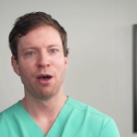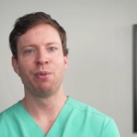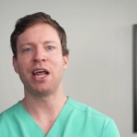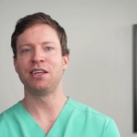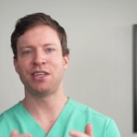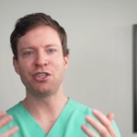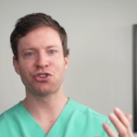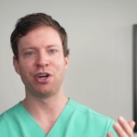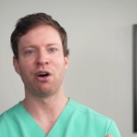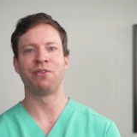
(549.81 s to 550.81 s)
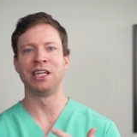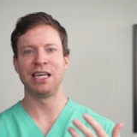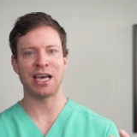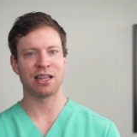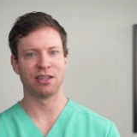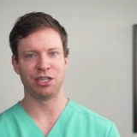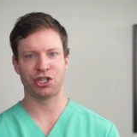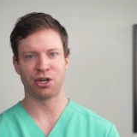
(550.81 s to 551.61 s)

But as history of elite athletes